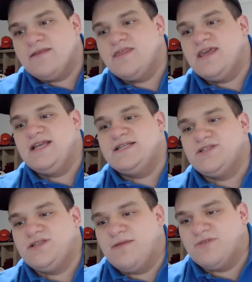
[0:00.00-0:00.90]
the
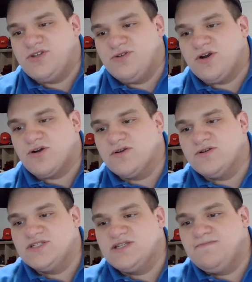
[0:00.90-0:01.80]
number 2
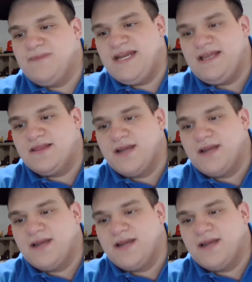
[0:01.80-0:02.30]
Cardinals beating